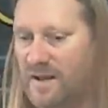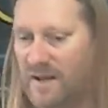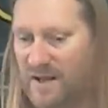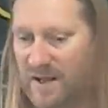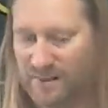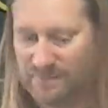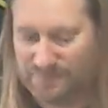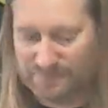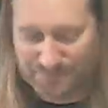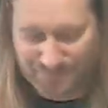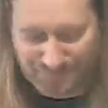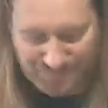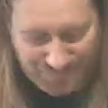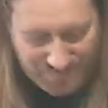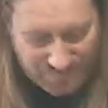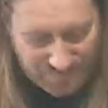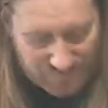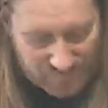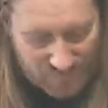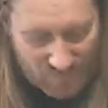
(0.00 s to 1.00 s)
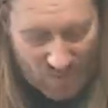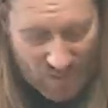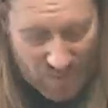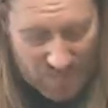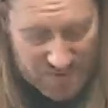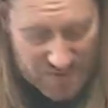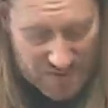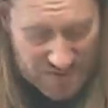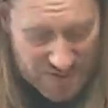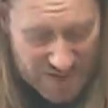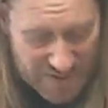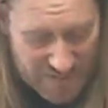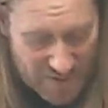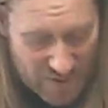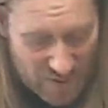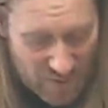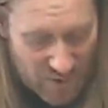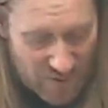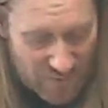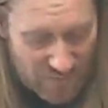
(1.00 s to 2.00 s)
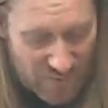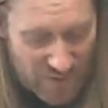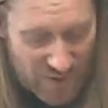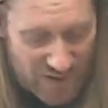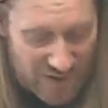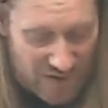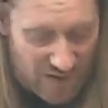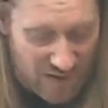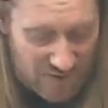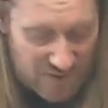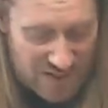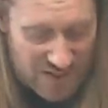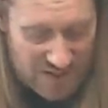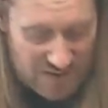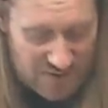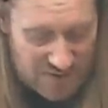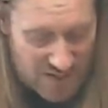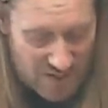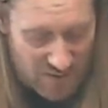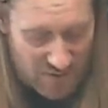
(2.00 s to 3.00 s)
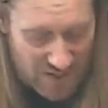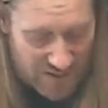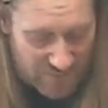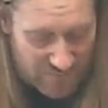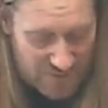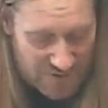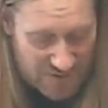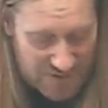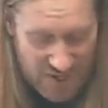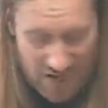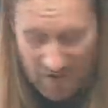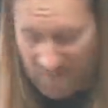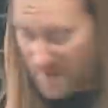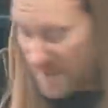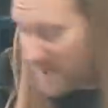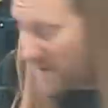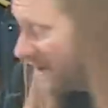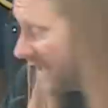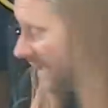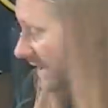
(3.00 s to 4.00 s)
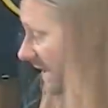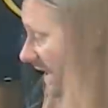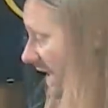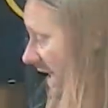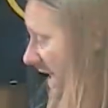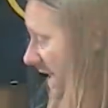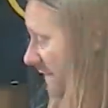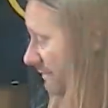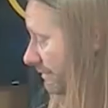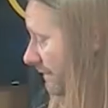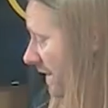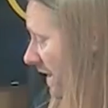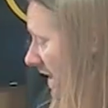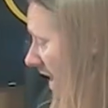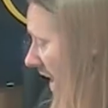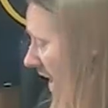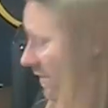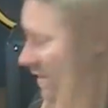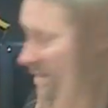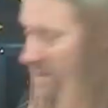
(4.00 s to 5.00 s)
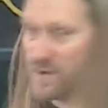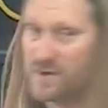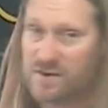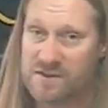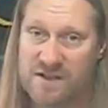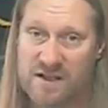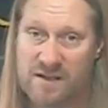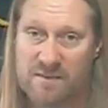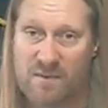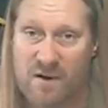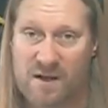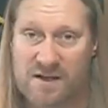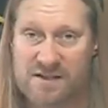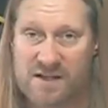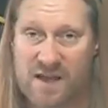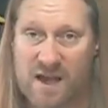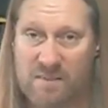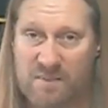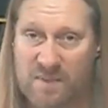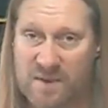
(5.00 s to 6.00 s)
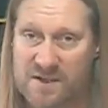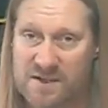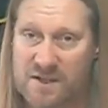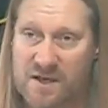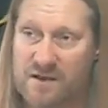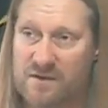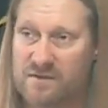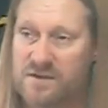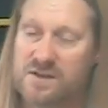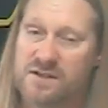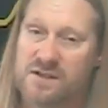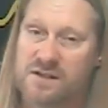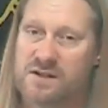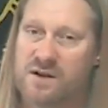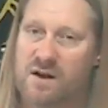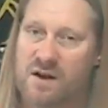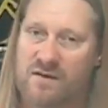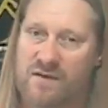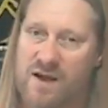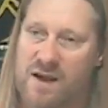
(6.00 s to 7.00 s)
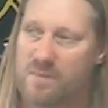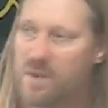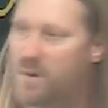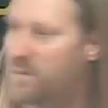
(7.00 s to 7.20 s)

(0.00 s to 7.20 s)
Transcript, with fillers: Um, but don't take my word for it, you can go check one out for yourself. Anyway, um, I won't be using it in my setup because I don't use this kind of amp.